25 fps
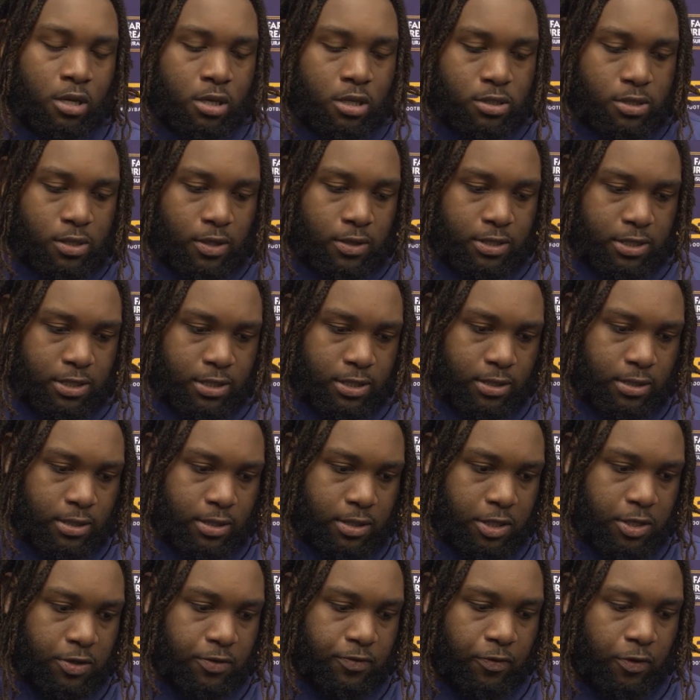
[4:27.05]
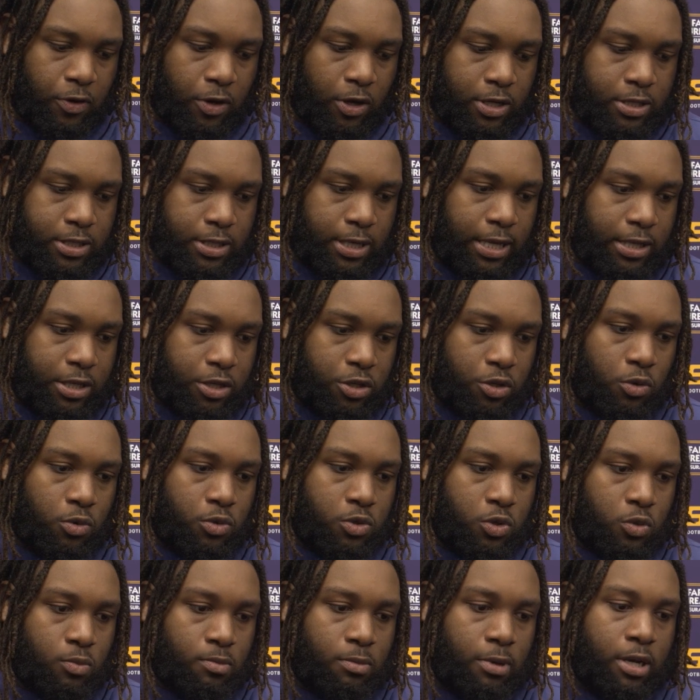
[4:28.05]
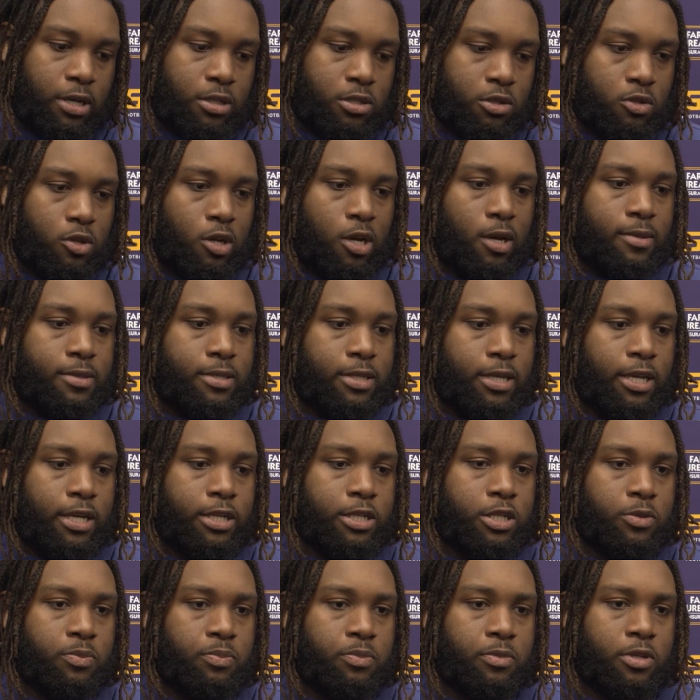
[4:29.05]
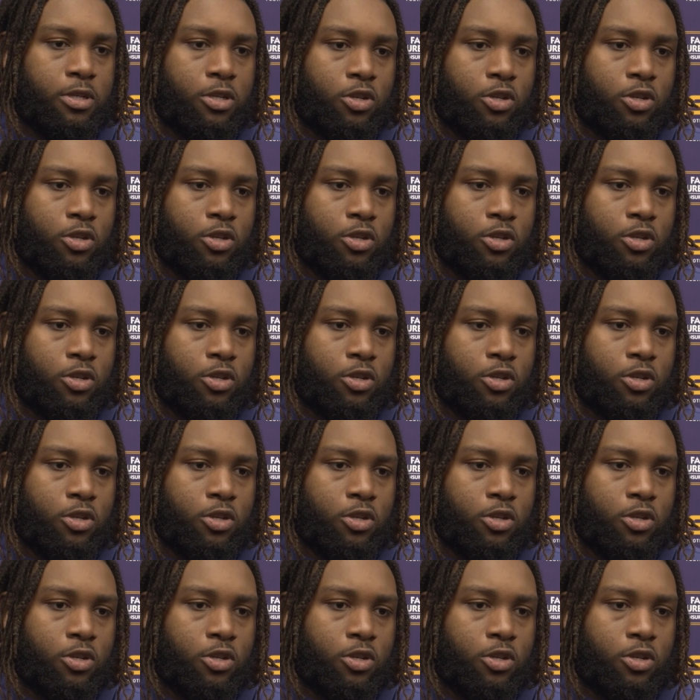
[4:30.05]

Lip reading: So just for us not to do too much, you know what I'm saying? Just,